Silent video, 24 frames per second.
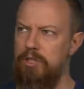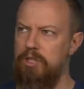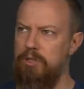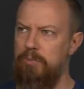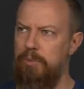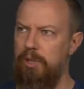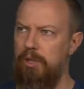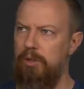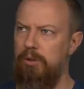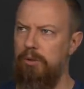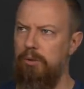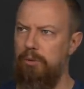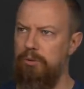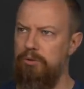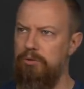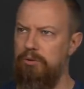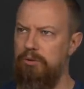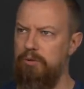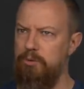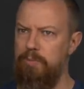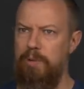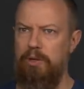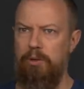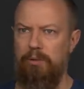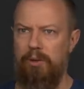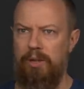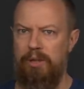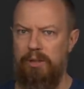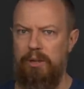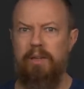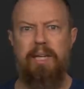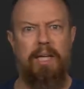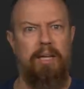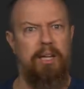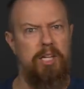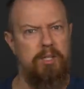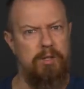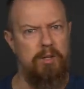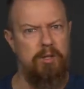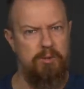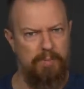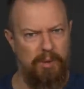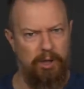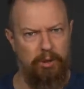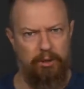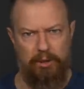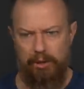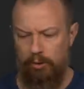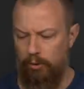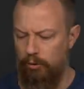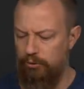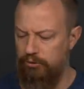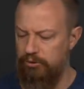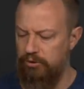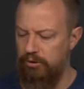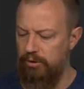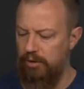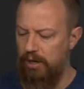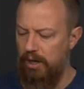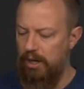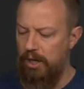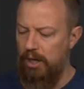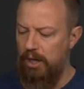Spider holster, spider light. Yeah, that's it. Spider light holster